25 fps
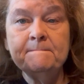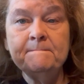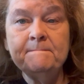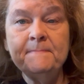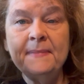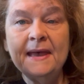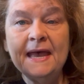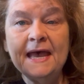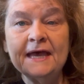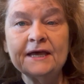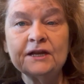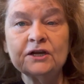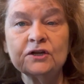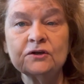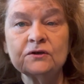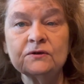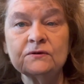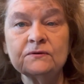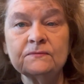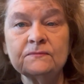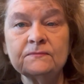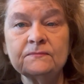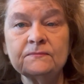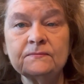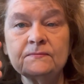Better,
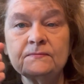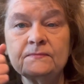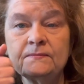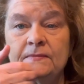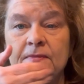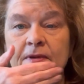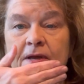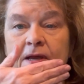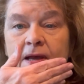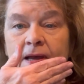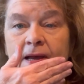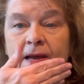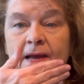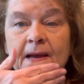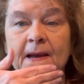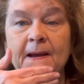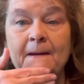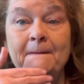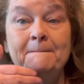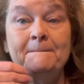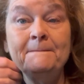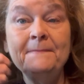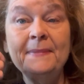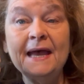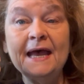
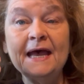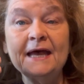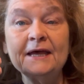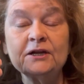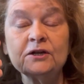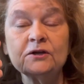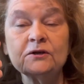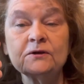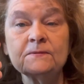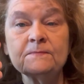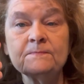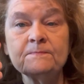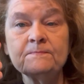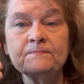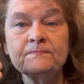better.